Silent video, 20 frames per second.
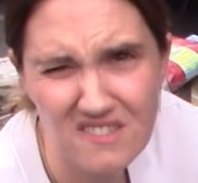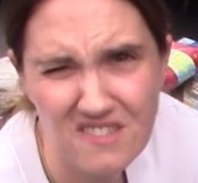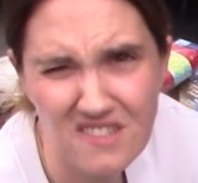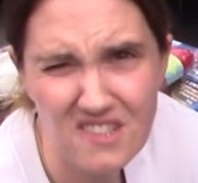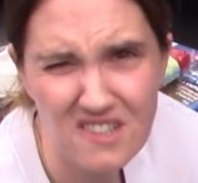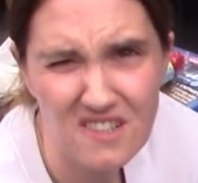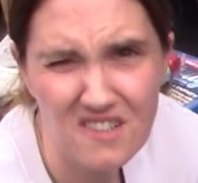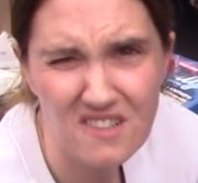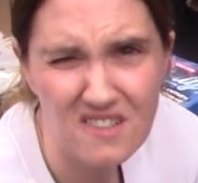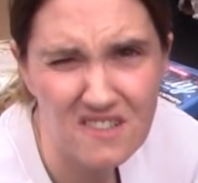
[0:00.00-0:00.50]

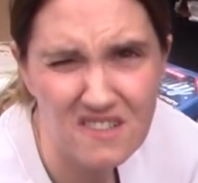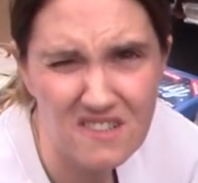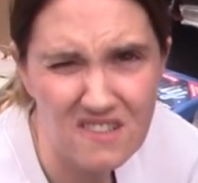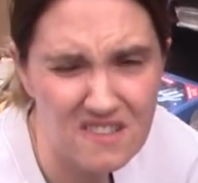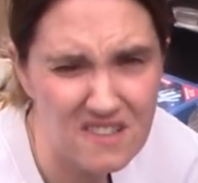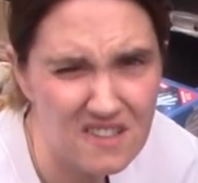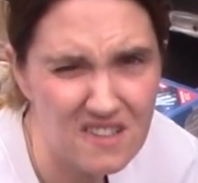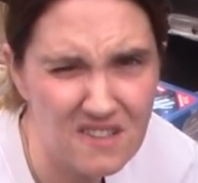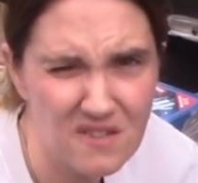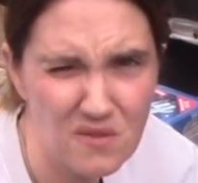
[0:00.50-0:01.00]
Yep,
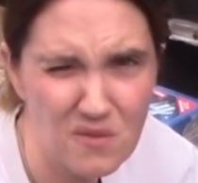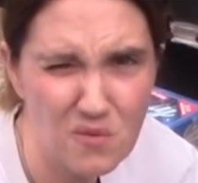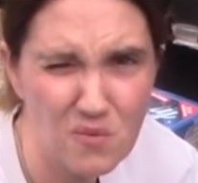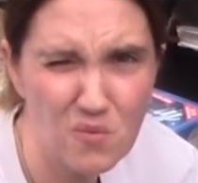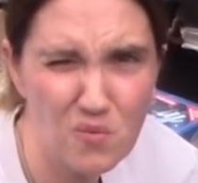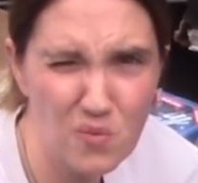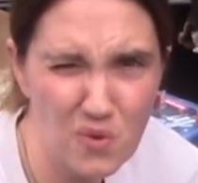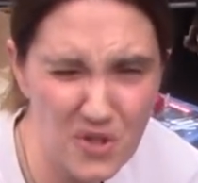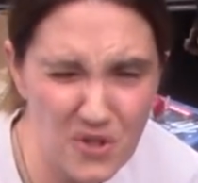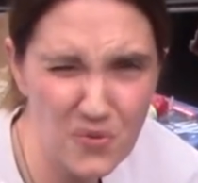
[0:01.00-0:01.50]
with a
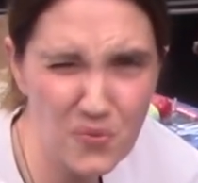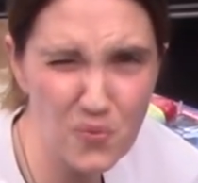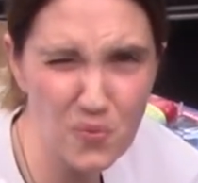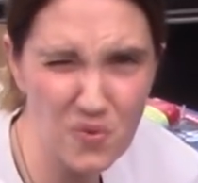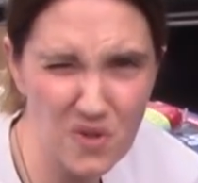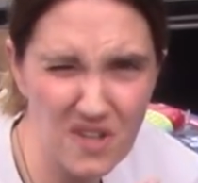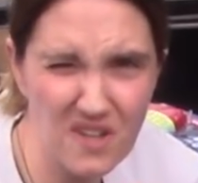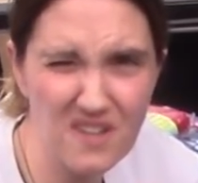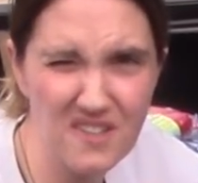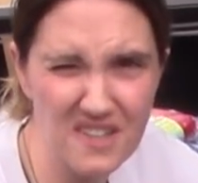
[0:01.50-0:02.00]
cover and a
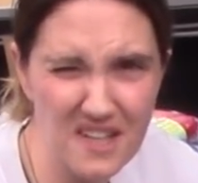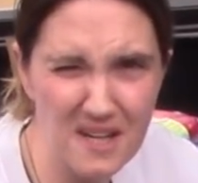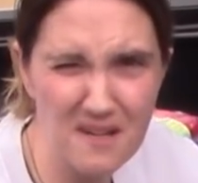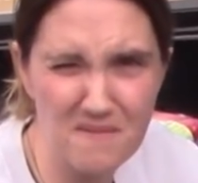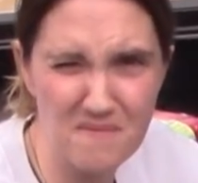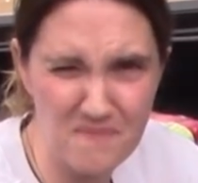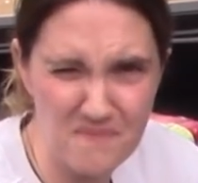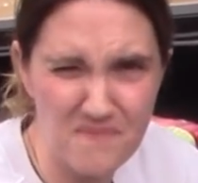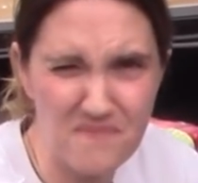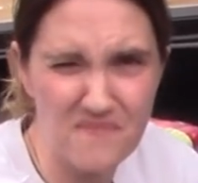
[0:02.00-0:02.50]
back, right?
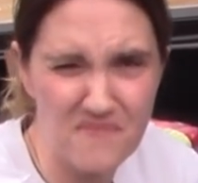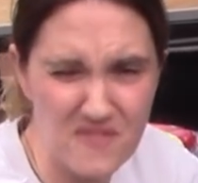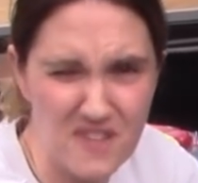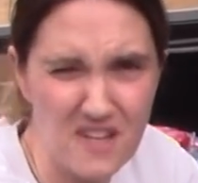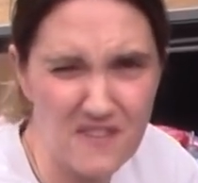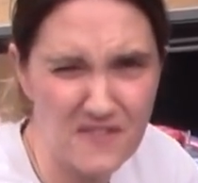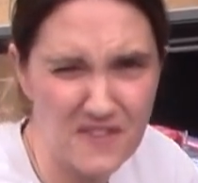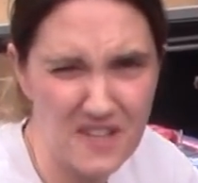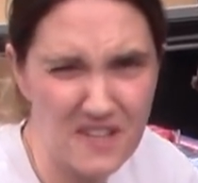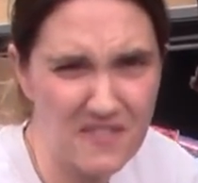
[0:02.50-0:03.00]

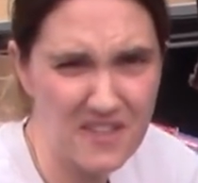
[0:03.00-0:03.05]
So if, if,